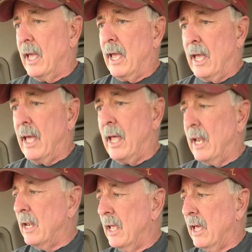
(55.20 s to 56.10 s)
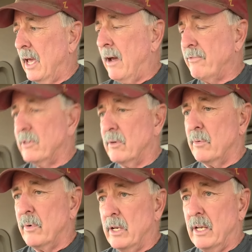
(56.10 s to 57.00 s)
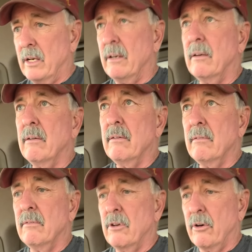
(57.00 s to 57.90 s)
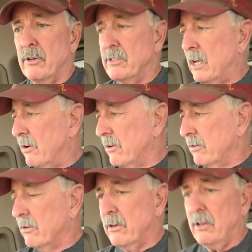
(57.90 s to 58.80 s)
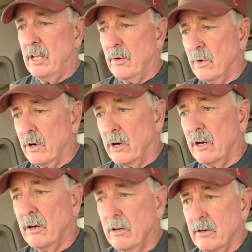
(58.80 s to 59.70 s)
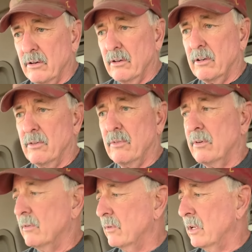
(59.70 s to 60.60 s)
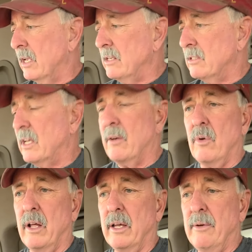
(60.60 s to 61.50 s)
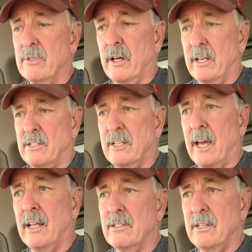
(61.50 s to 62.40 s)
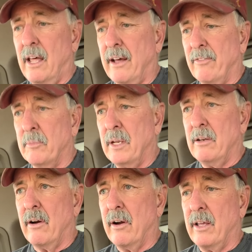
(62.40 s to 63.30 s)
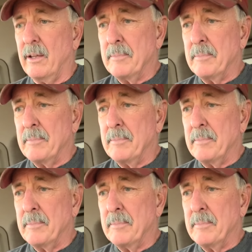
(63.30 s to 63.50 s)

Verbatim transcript: And after we noticed how good they were, he said, well, he was on his second set of them. He'd already,